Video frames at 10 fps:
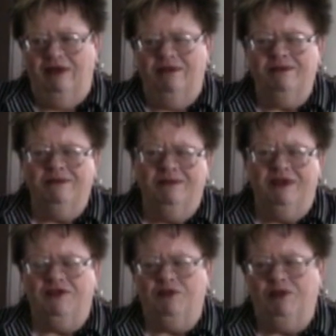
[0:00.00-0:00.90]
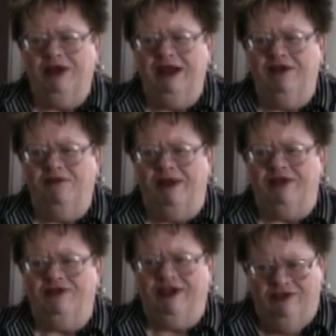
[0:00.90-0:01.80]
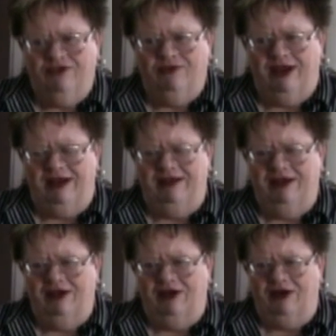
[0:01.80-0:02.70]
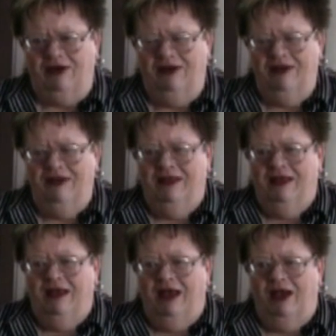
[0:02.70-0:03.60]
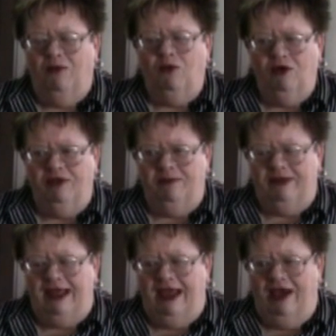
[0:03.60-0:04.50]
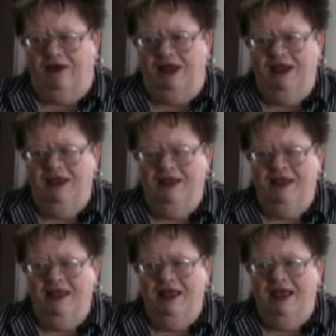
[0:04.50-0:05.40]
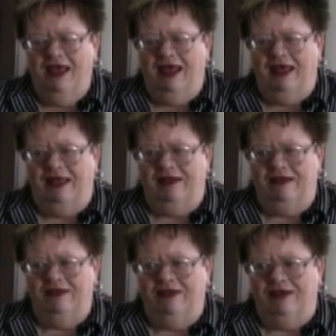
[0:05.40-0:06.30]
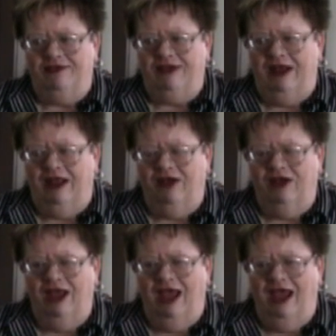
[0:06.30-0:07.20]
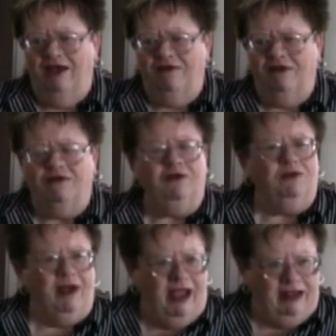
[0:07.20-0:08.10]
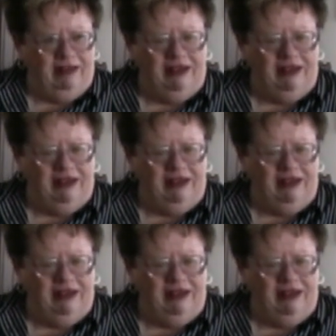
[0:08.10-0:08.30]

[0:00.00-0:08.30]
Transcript: the spring of my 6th grade year, I wore them down, and they said I could have a few riding